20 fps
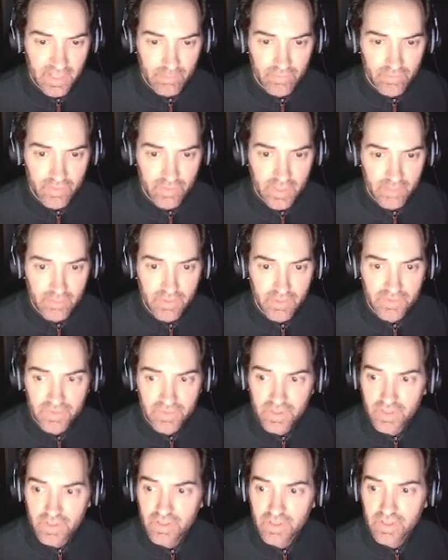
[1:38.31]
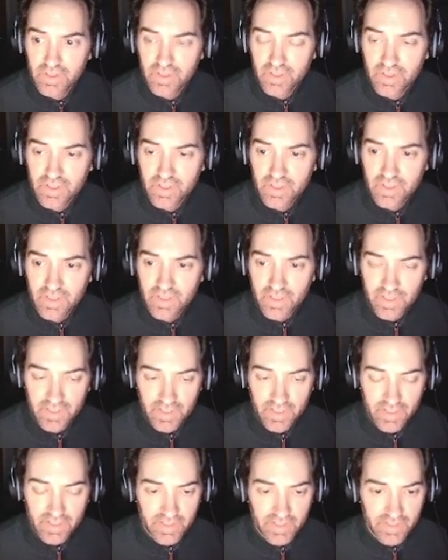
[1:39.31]
of what I'm using, and
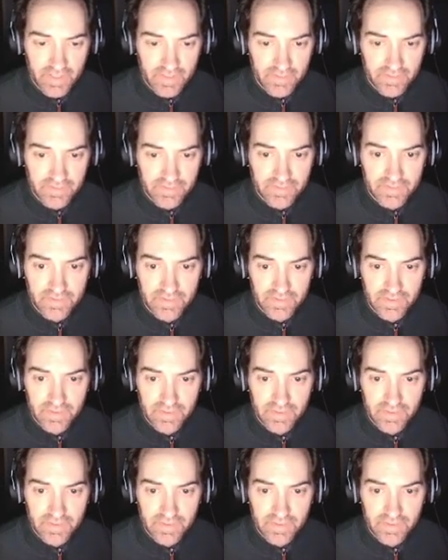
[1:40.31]
it is